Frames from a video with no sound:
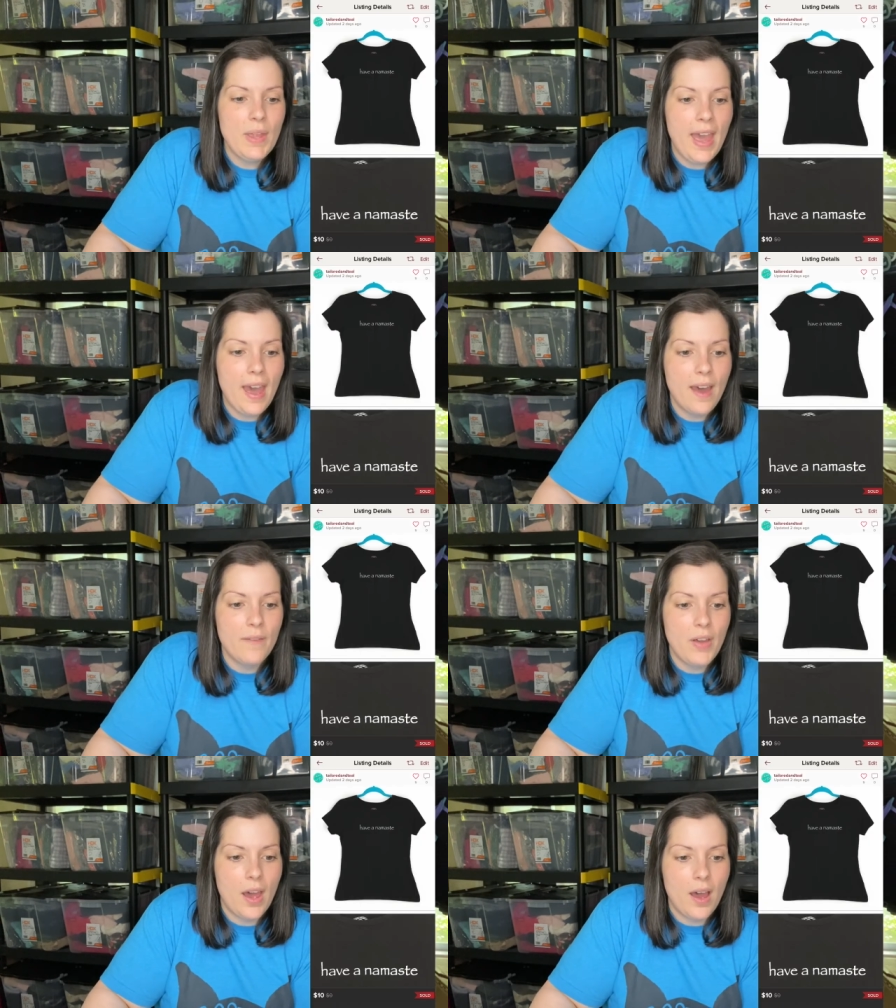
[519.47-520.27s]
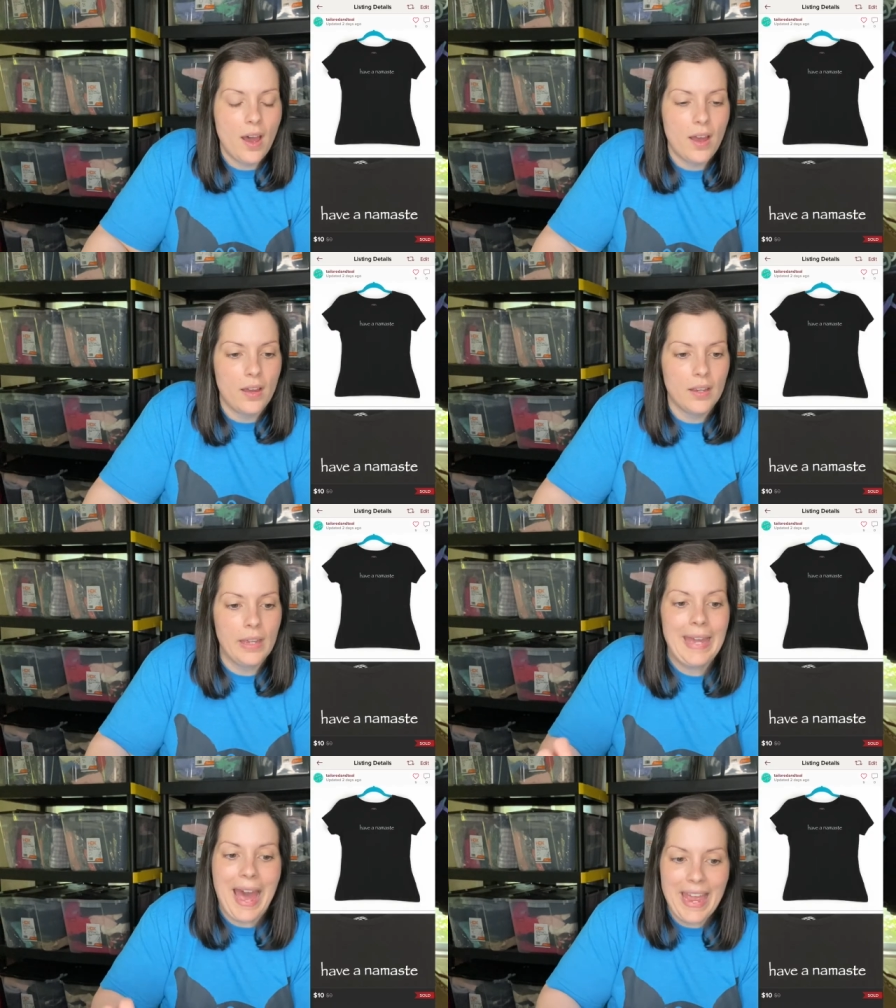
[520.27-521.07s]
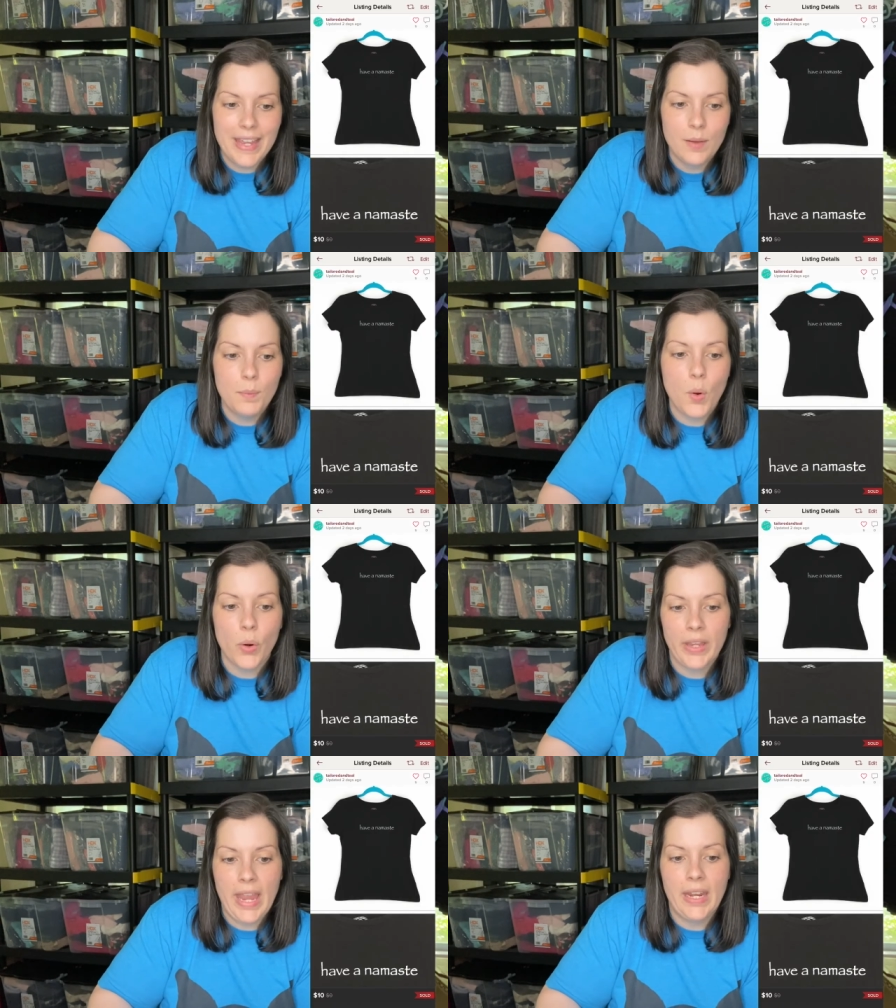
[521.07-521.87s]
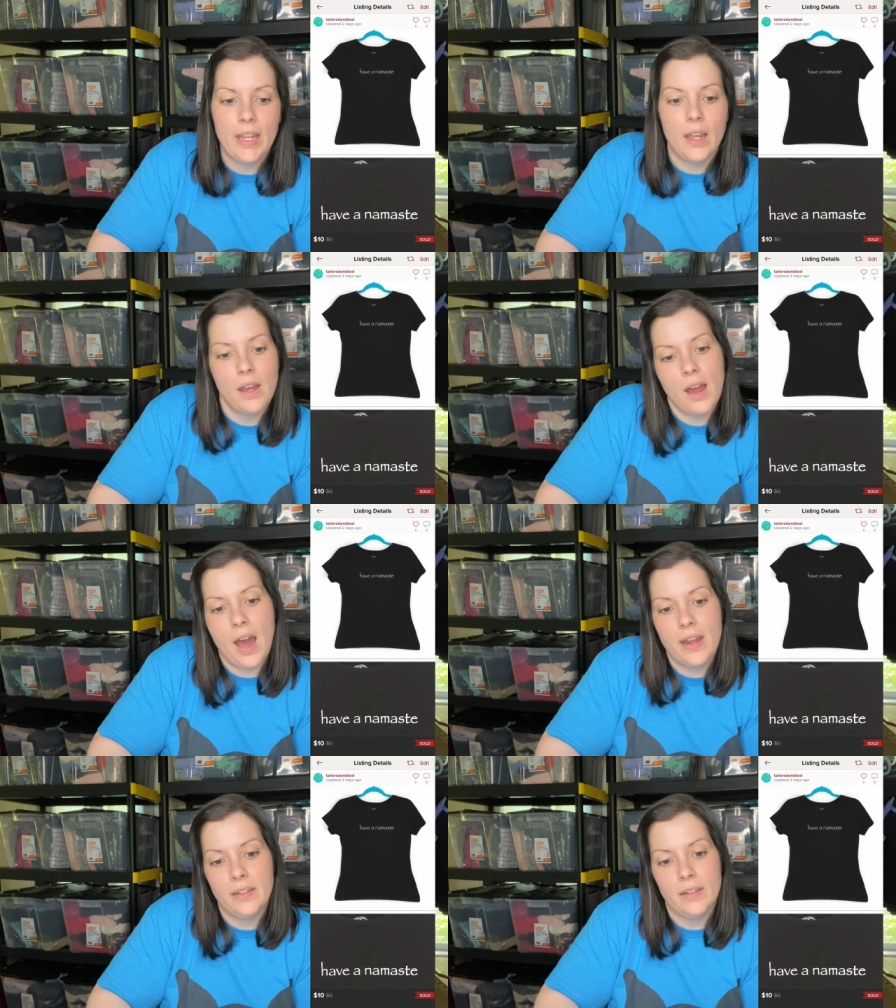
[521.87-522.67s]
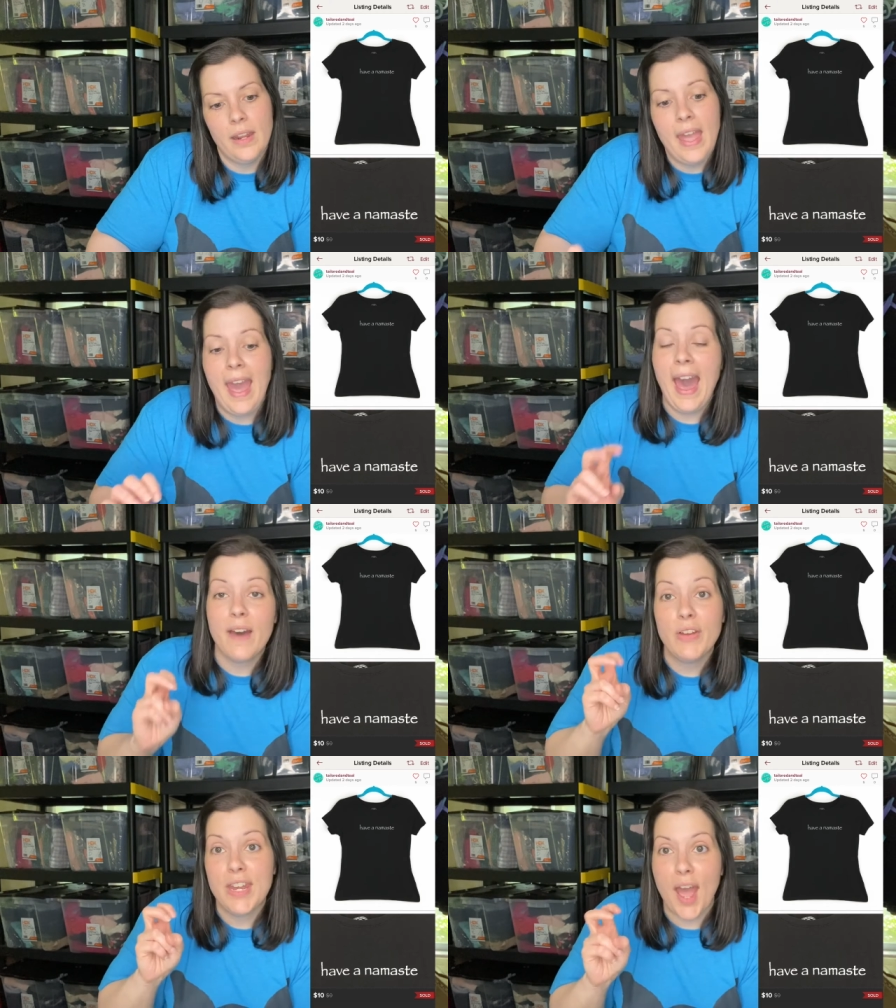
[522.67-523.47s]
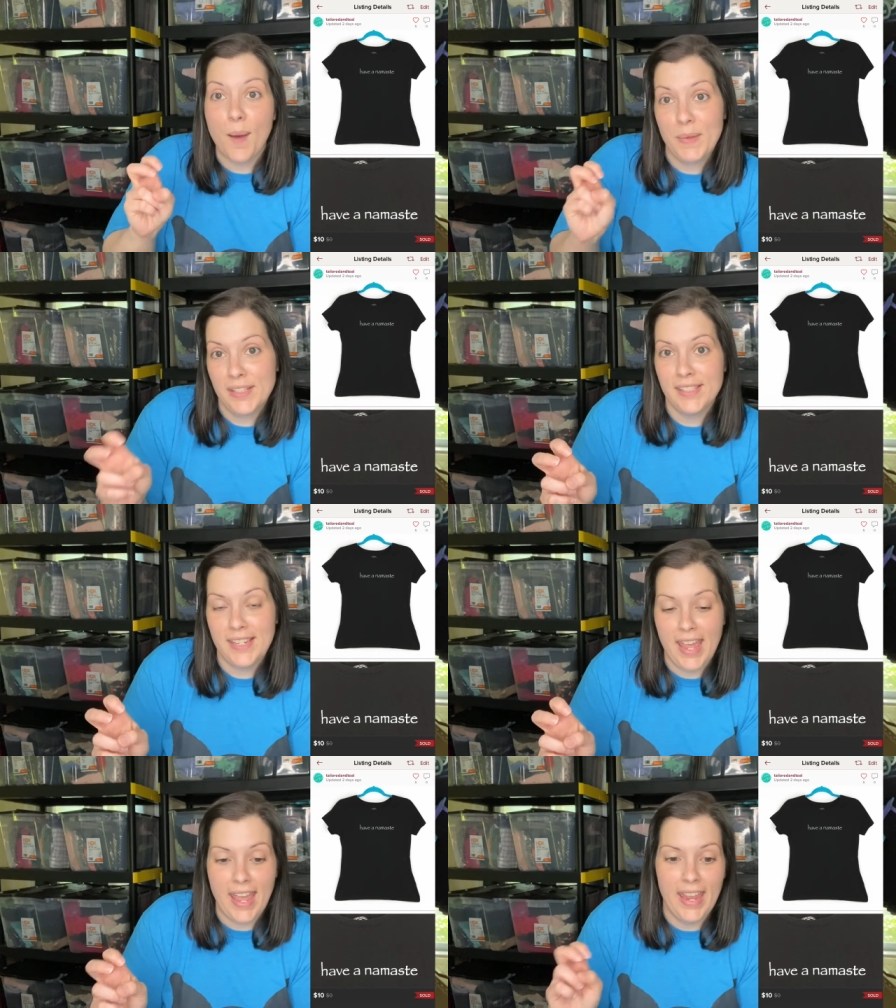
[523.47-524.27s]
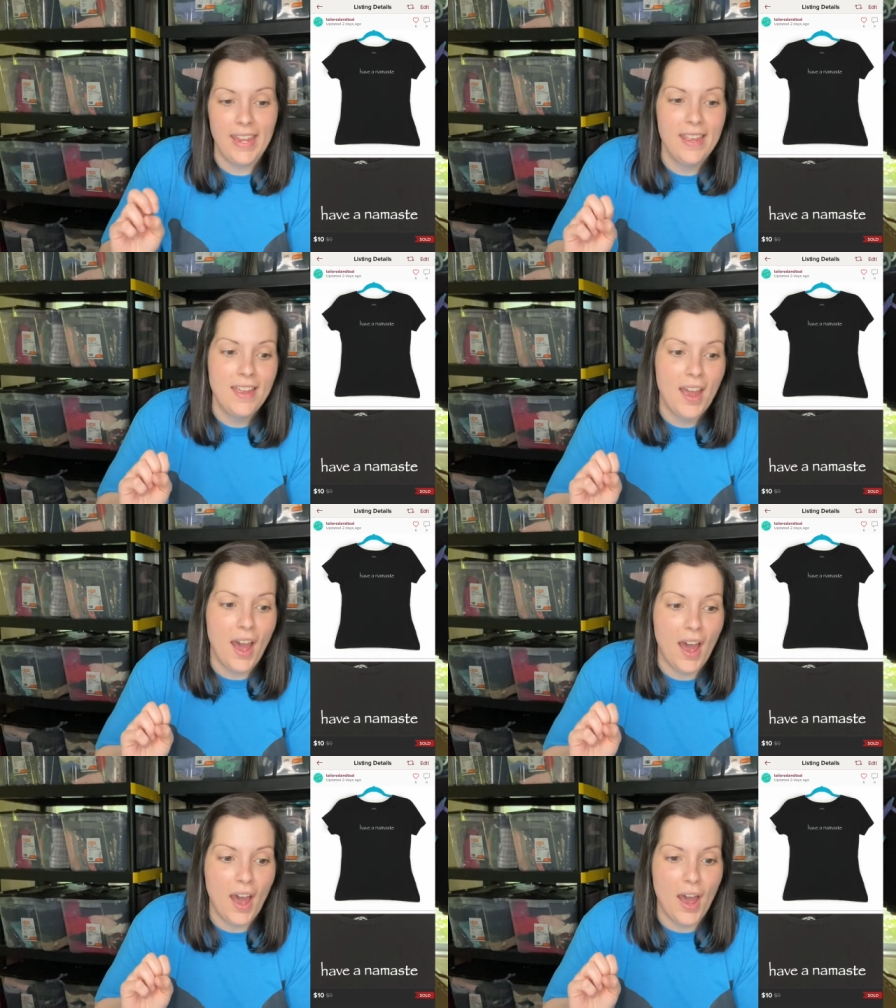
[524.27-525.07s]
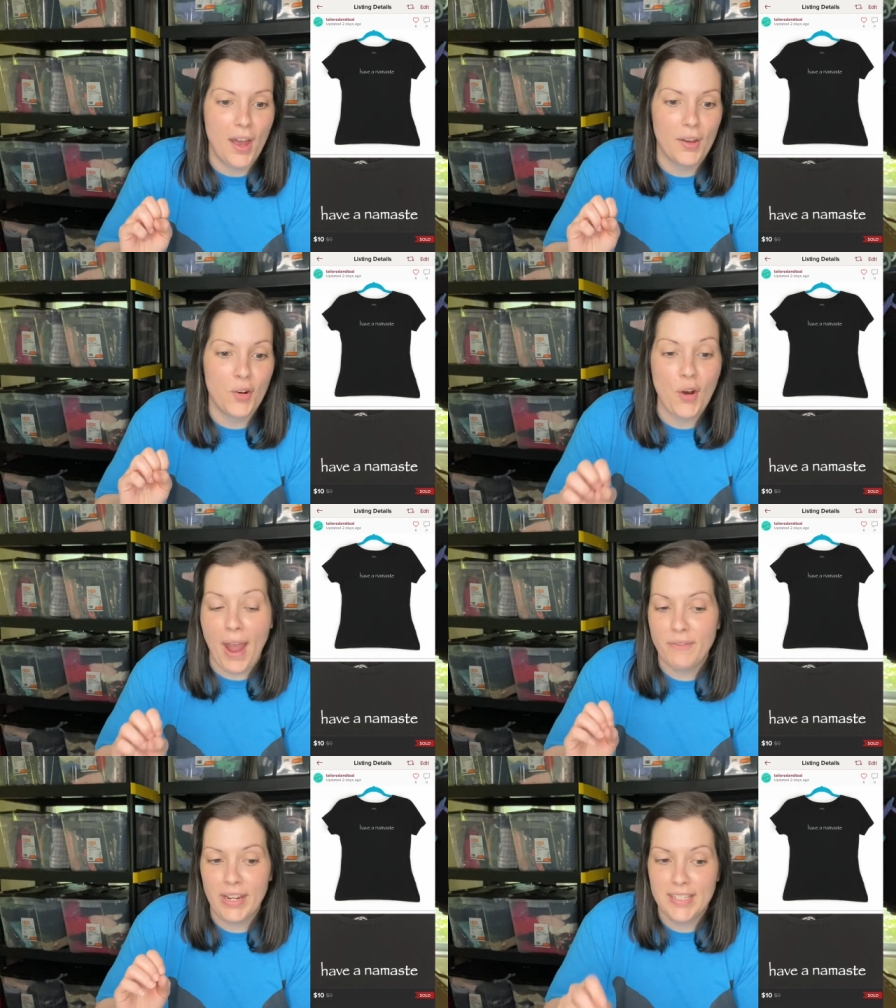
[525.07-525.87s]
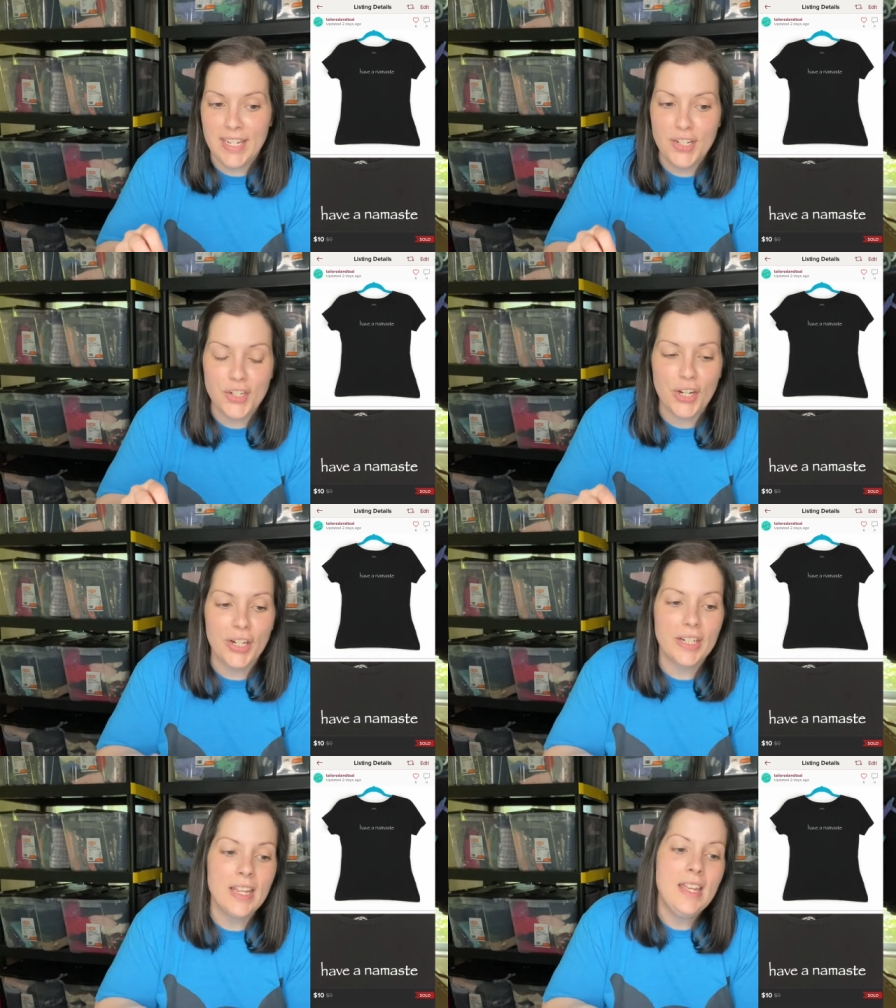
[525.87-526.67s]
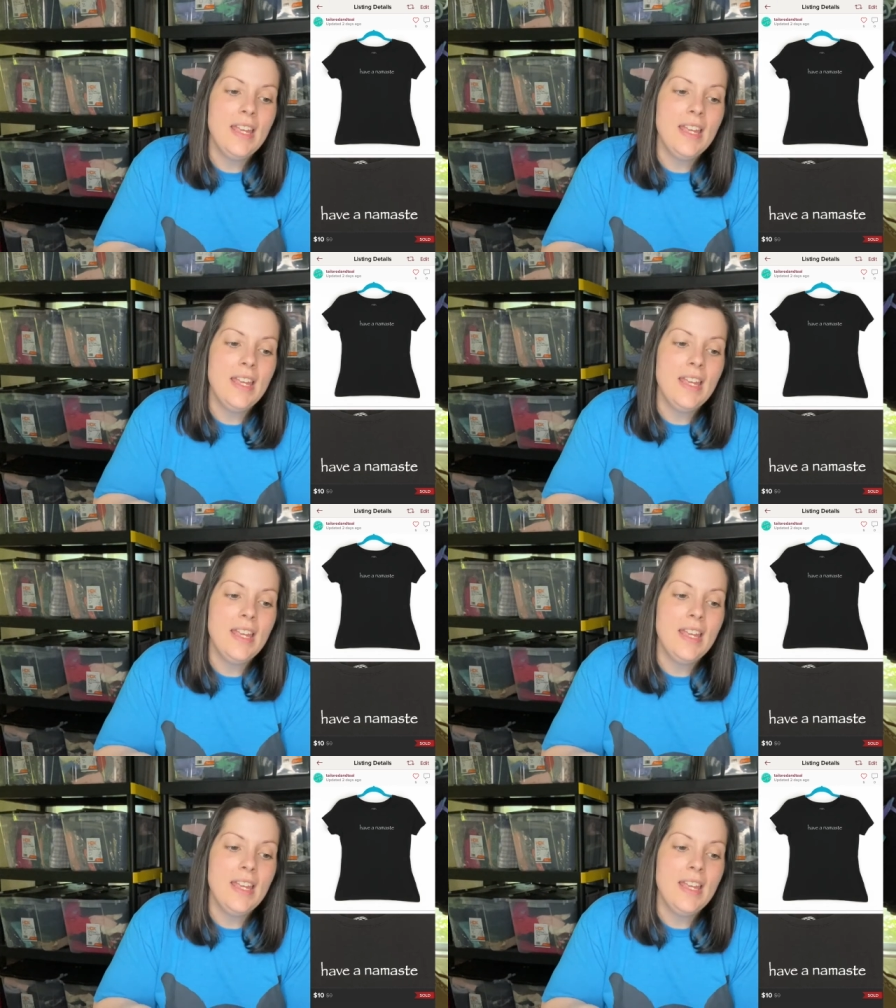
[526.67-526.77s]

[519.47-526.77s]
have a uh, Gaiam organic cotton Have a Namaste uh, graphic t-shirt.